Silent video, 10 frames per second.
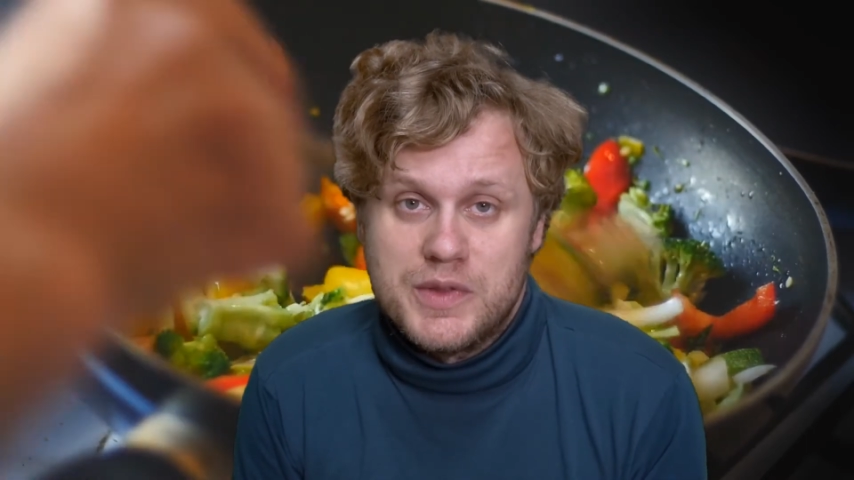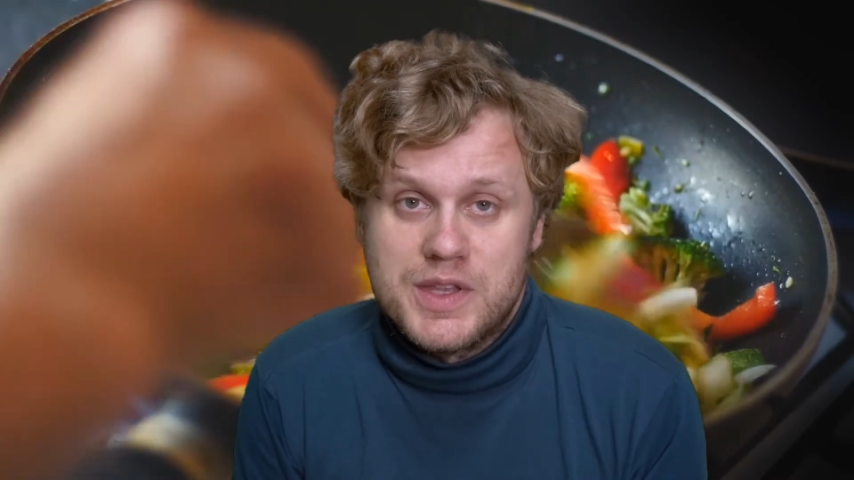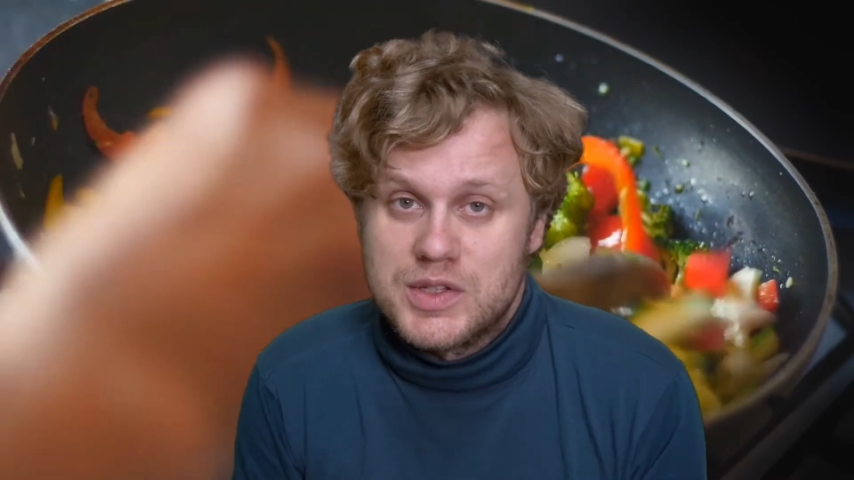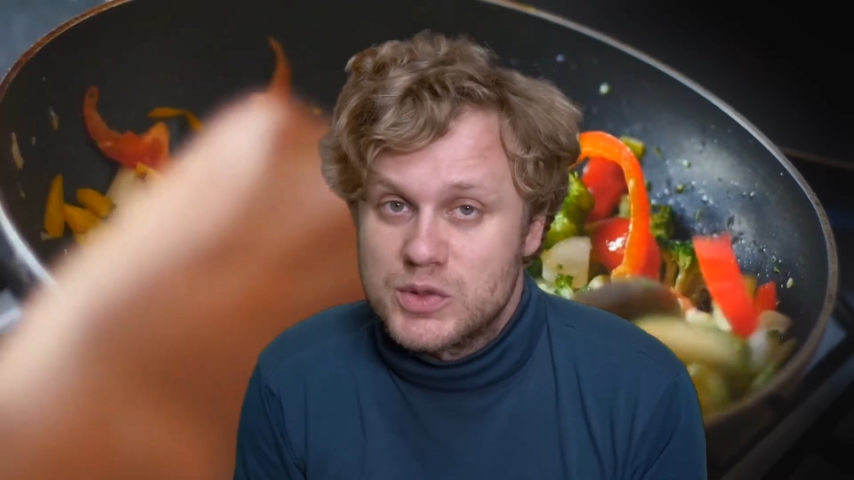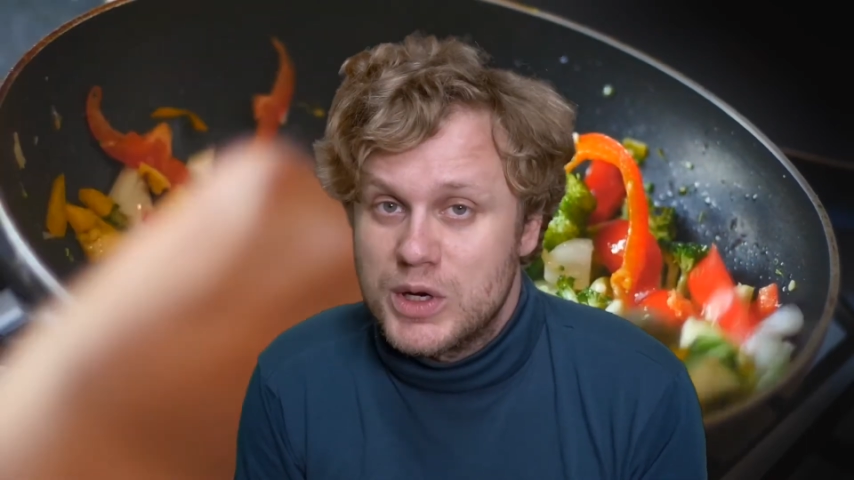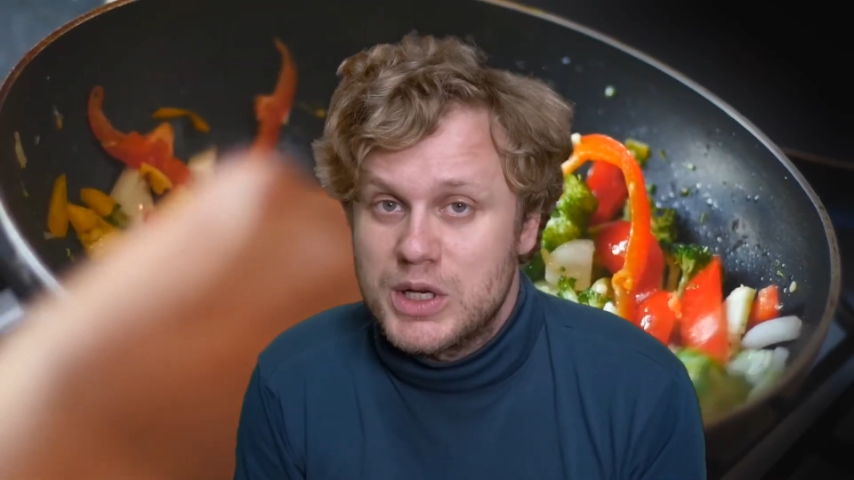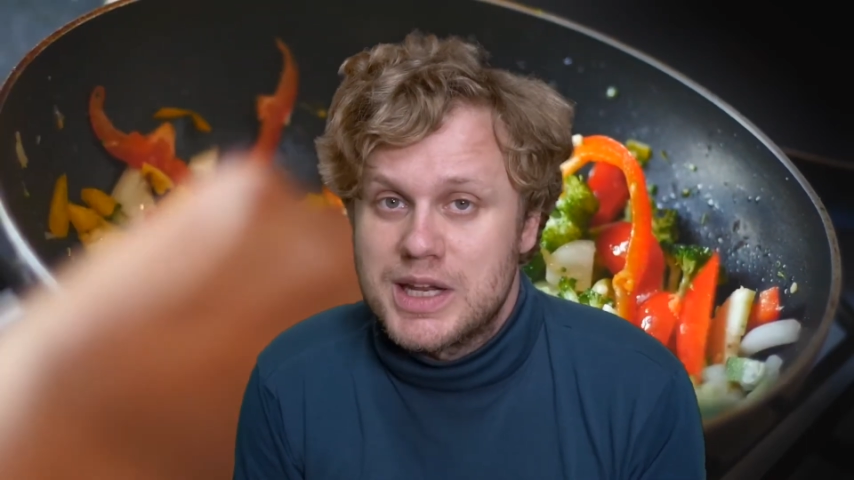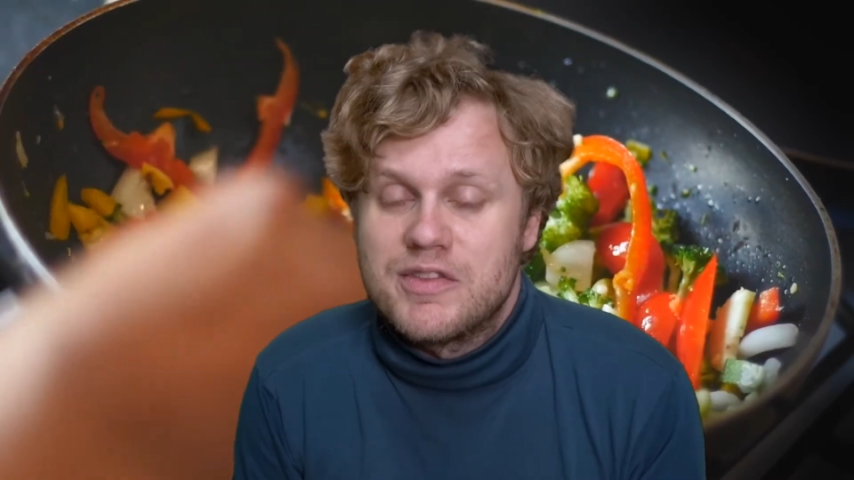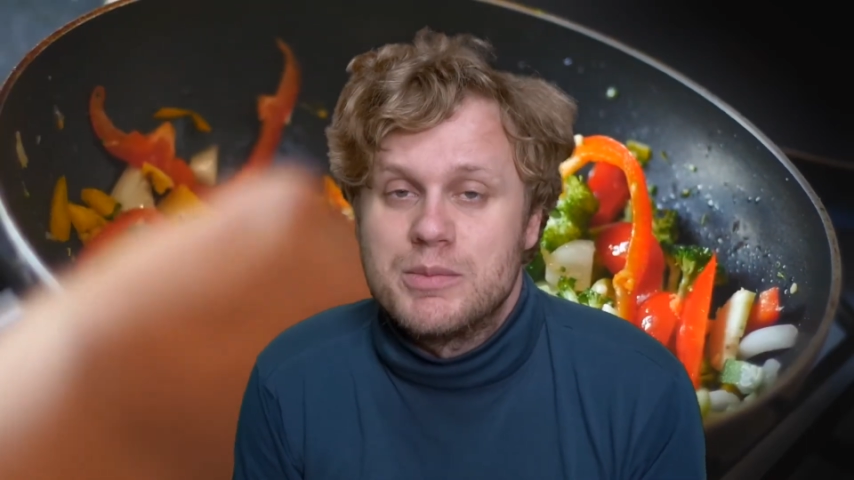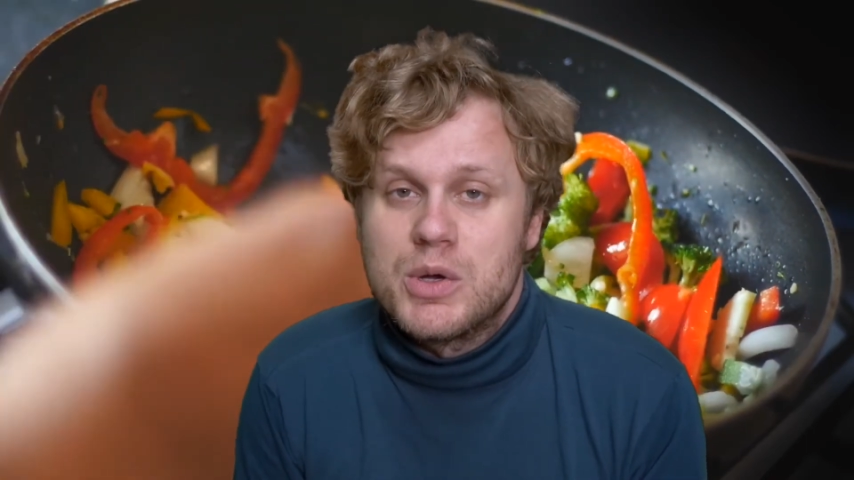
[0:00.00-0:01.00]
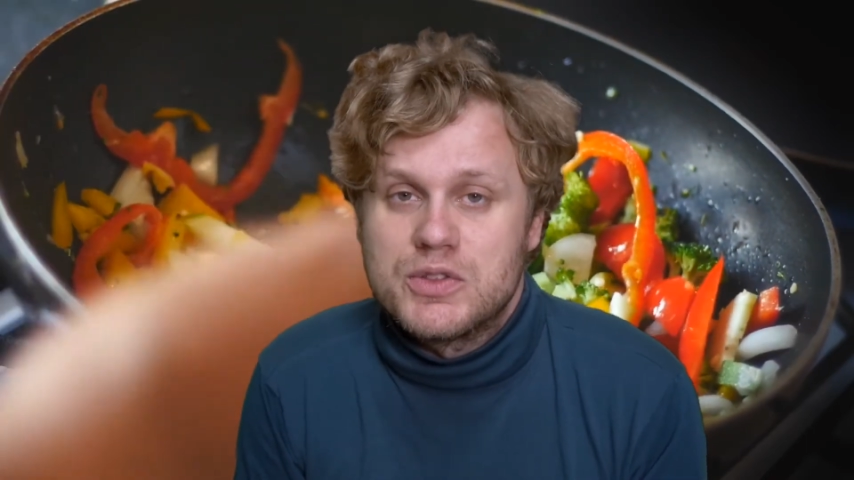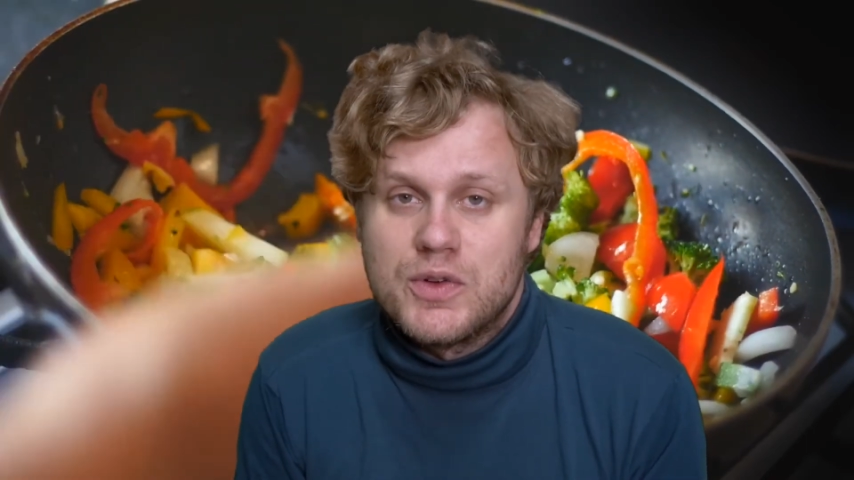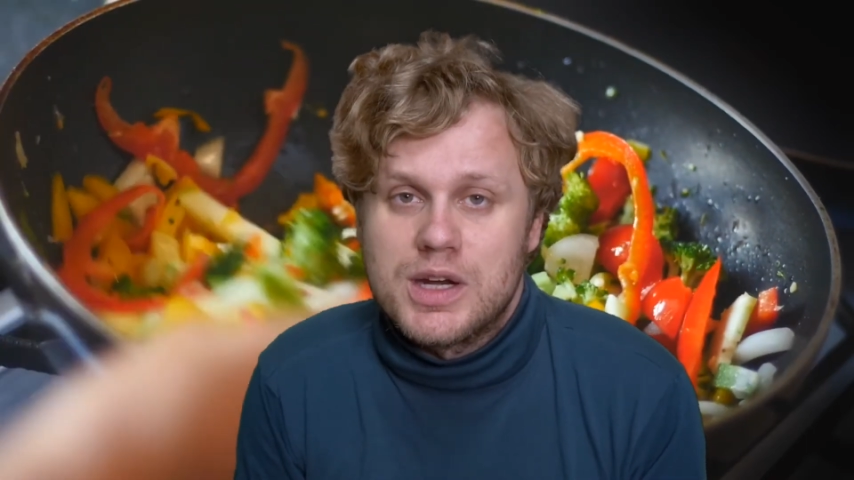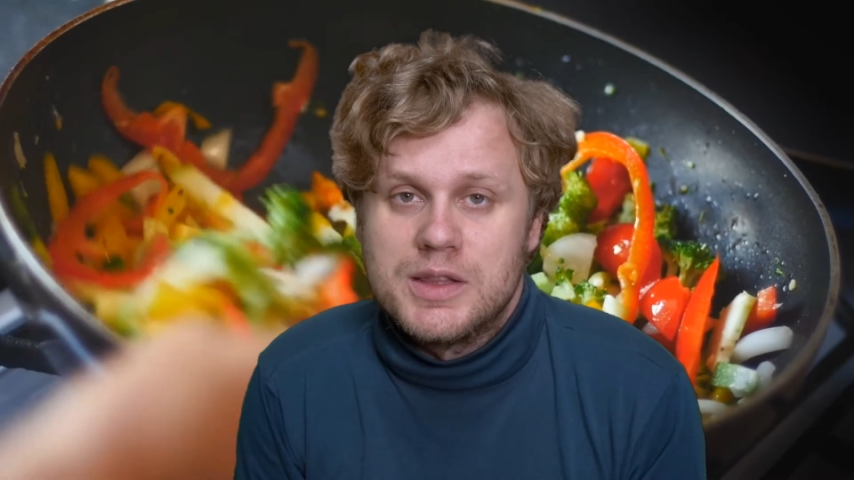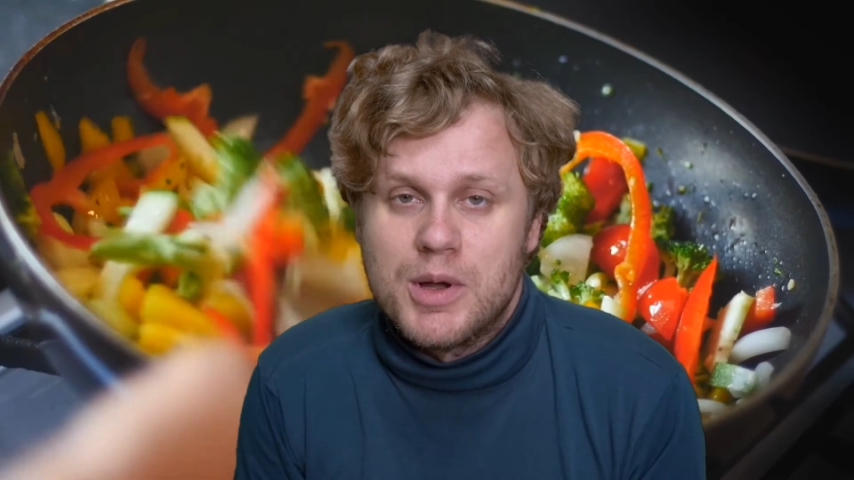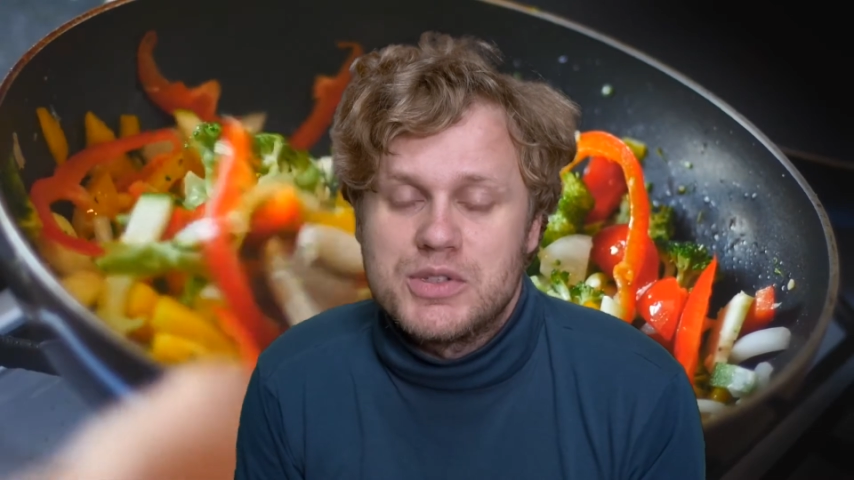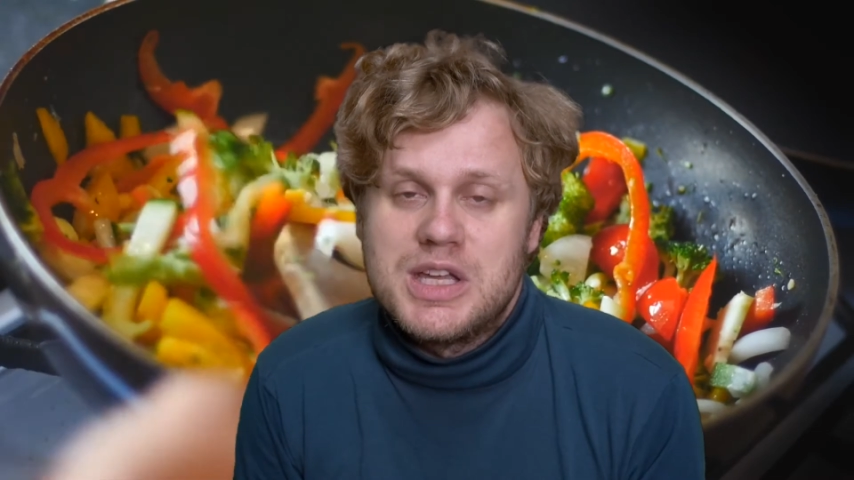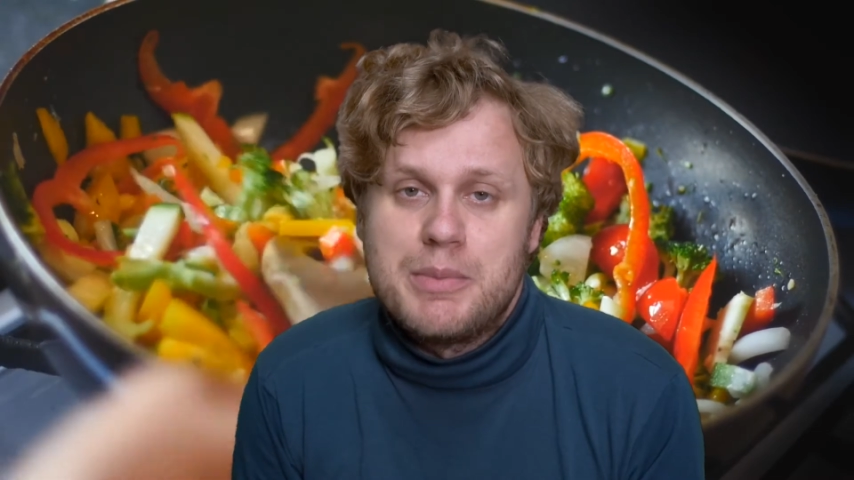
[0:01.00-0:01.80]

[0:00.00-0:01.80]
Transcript: but this is where you can have the most fun and the most